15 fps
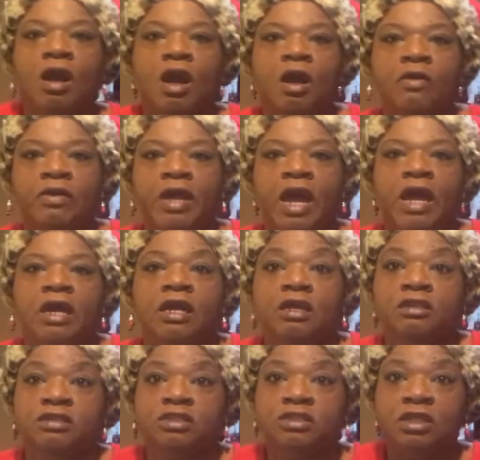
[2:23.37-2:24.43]
Okay,
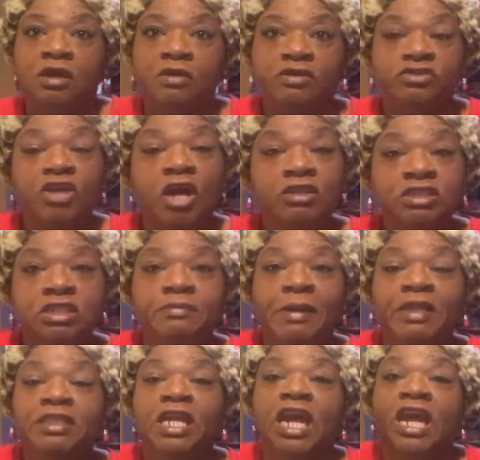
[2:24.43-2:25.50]
so as y'all see,
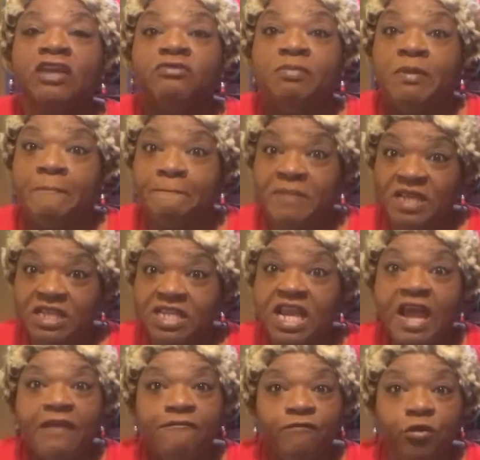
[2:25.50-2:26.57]
my day has been
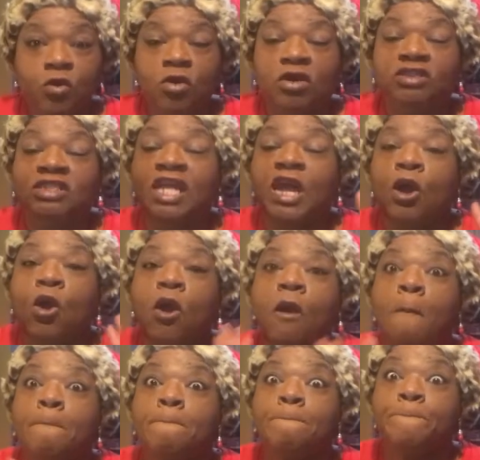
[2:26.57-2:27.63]
busy and full because they
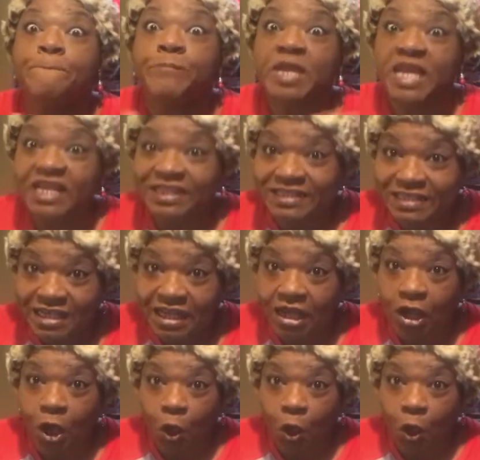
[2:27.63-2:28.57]
are busy.